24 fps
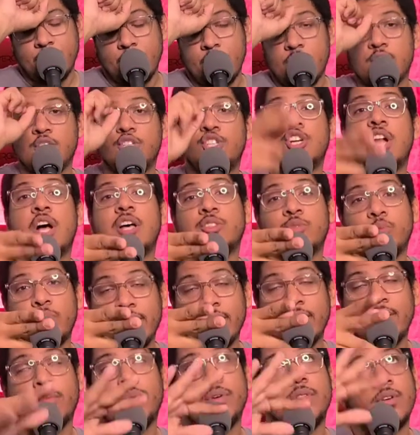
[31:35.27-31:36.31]
Joss
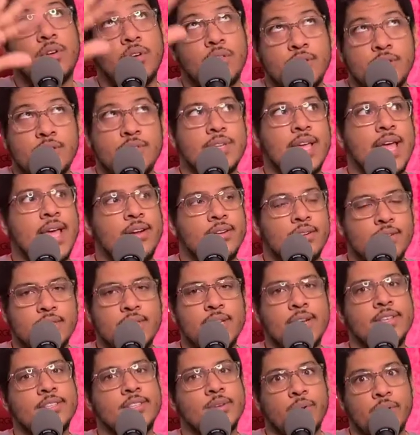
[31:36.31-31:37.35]
Whedon, with all the scandals that
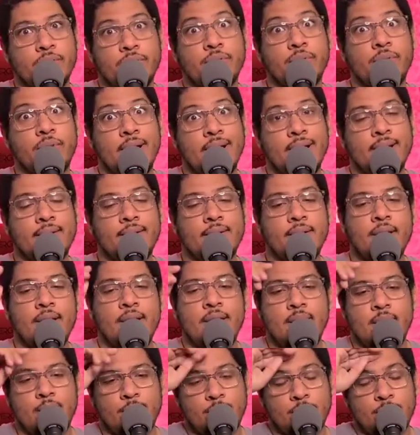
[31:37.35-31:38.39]
he's going through now,
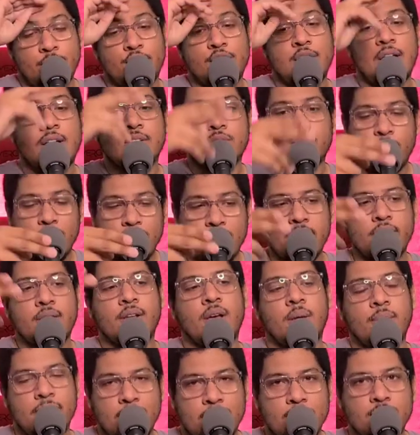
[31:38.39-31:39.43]
but Joss Whedon
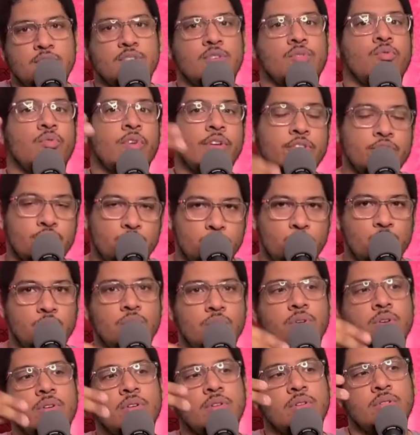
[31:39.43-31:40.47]
coming in to
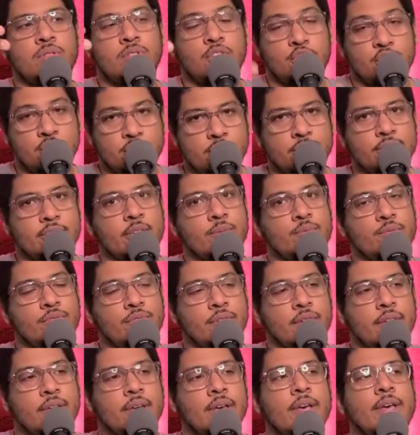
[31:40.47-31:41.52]
retool the Justice League
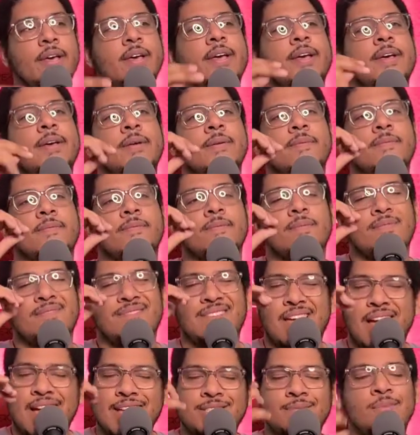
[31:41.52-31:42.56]
movie,
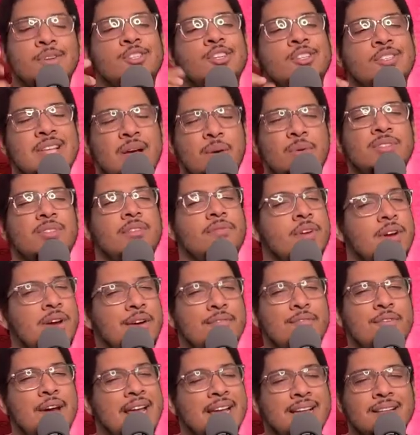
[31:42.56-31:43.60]
as much as that was a very
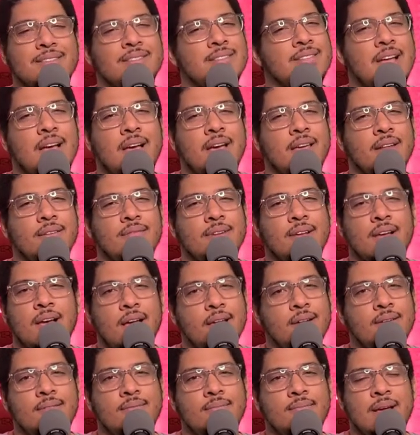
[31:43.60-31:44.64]
Frankenstein
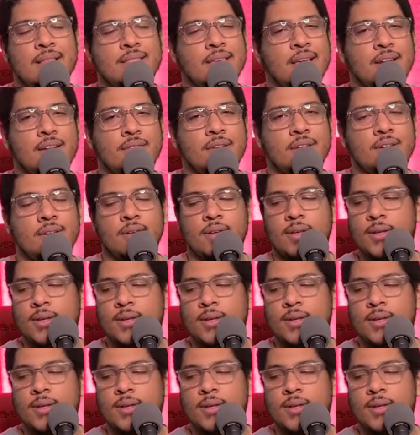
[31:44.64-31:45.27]
cut by the end of it,